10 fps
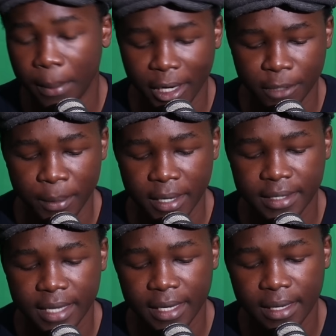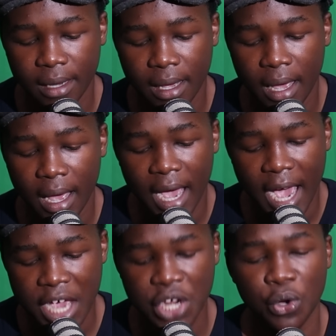That being said,
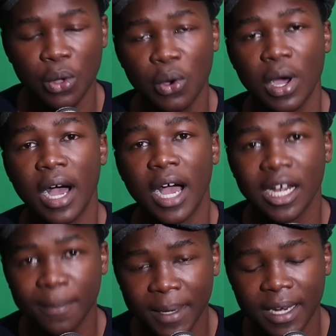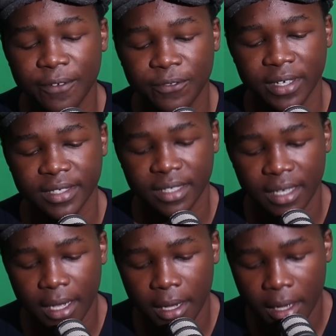I know and believe that
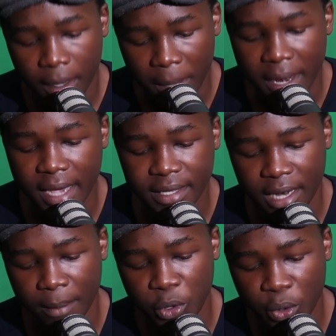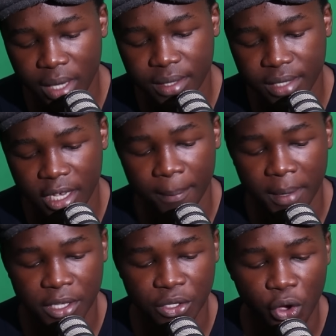the next time you are seeing
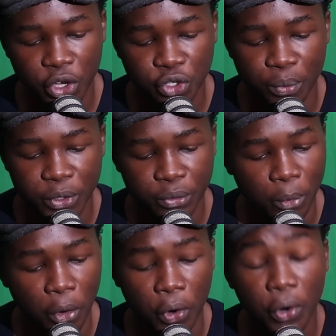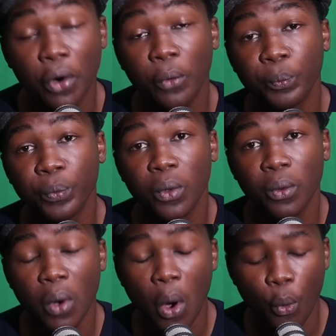me is going to be tomorrow
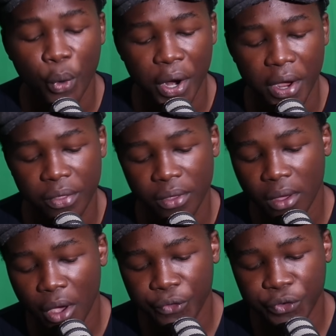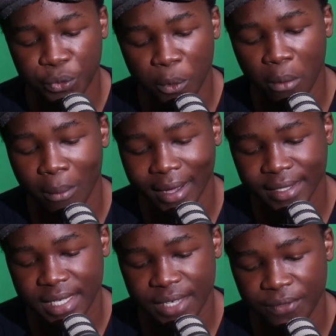with football
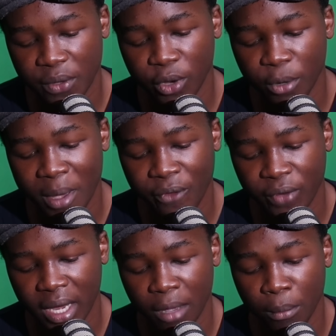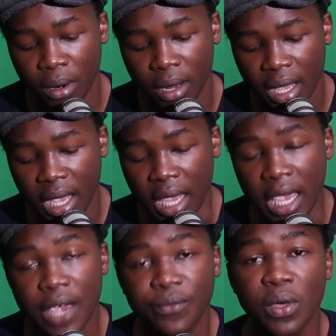matches, if they will be available.
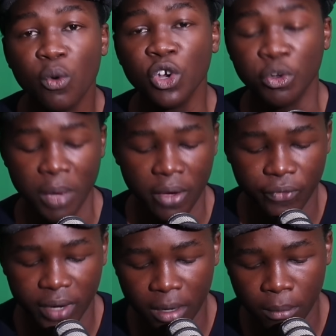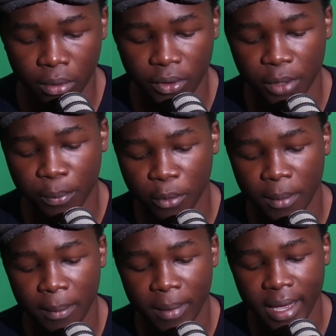If they won't be available, then
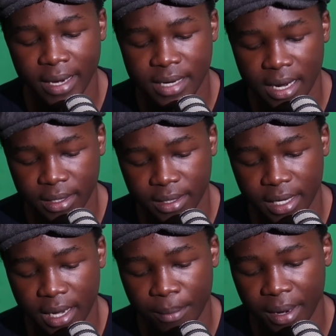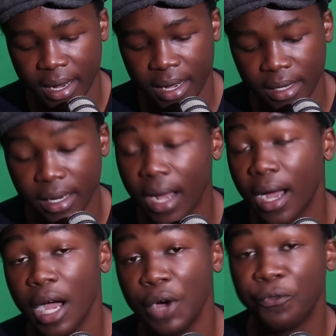probably I'll just take a break and
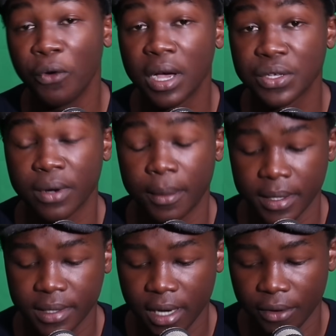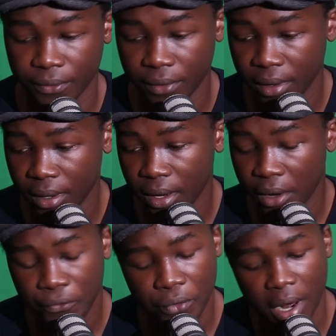focus on other stuff.
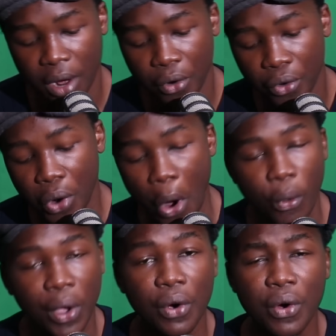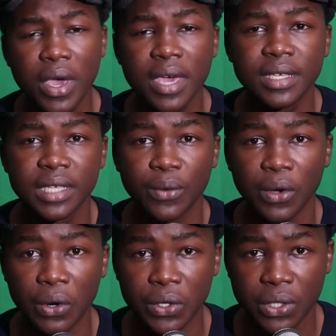For now, we go easy, we
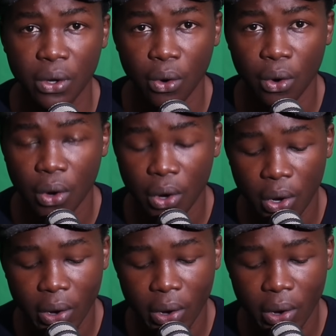go slow.